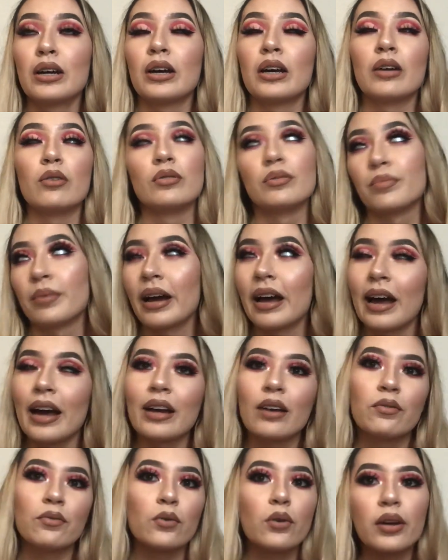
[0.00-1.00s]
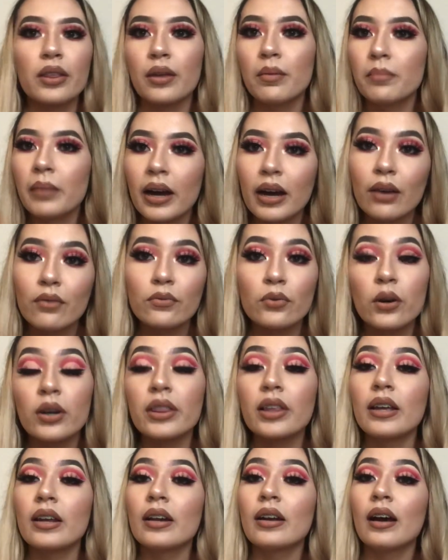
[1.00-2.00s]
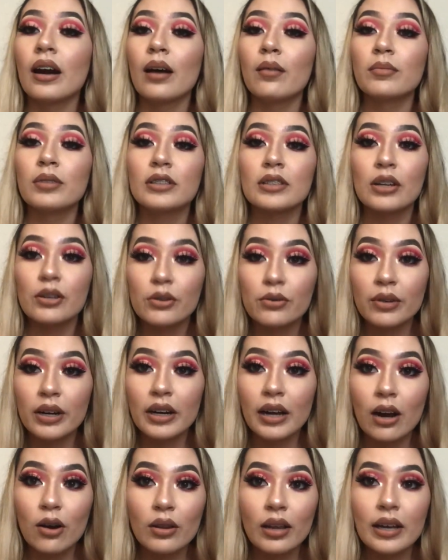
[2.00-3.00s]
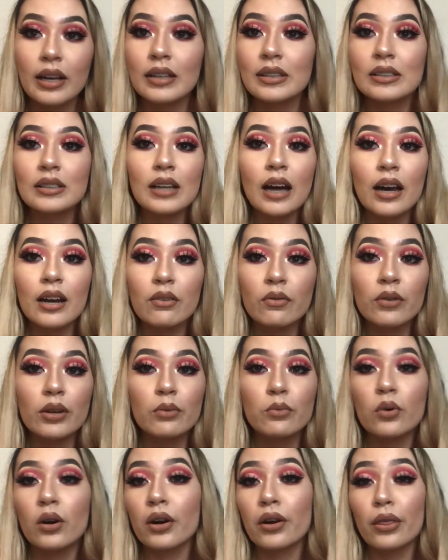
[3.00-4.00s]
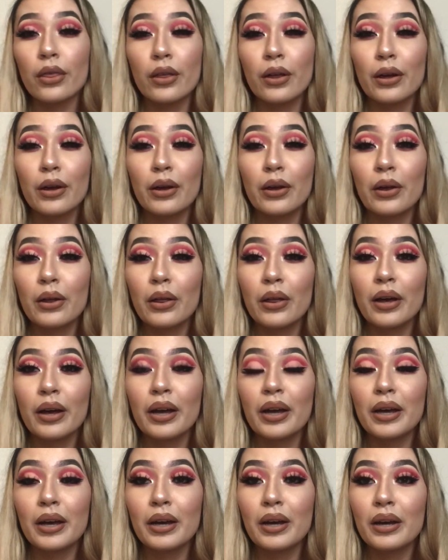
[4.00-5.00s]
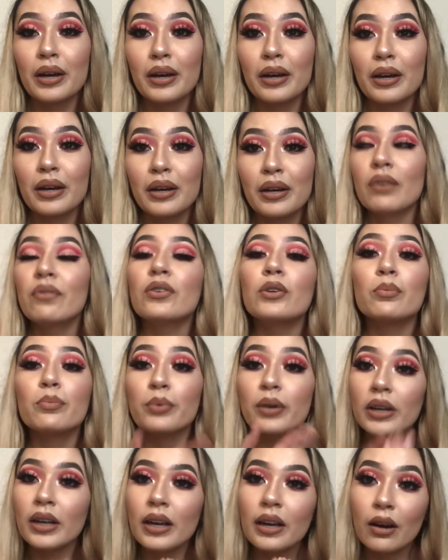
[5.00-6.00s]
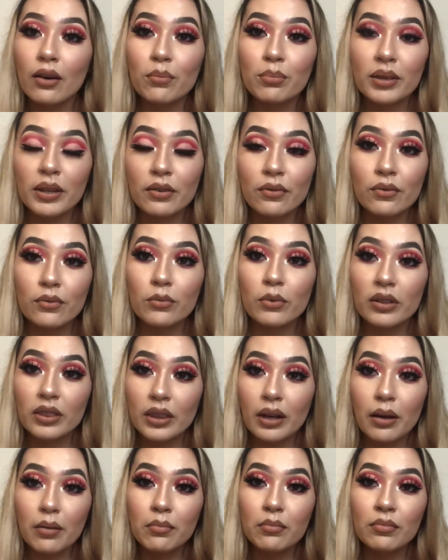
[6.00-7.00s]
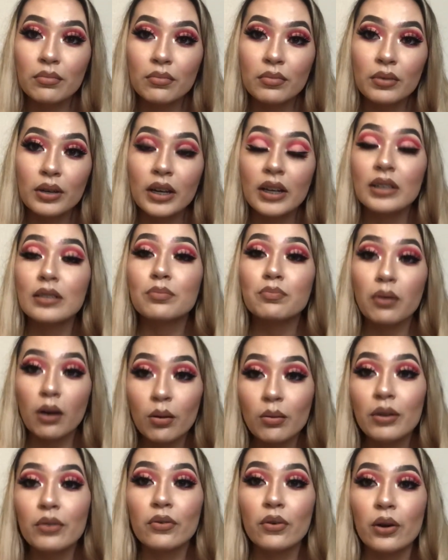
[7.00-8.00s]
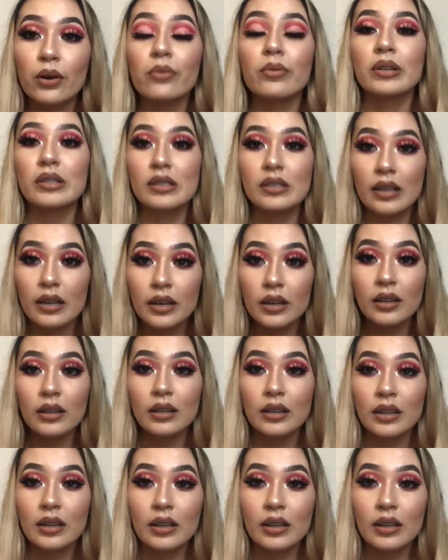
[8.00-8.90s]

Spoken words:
it was back and forth, and I'm gonna tell you right now, like, it's not even worth it. Like, if you're breaking up with them, it's probably for a reason.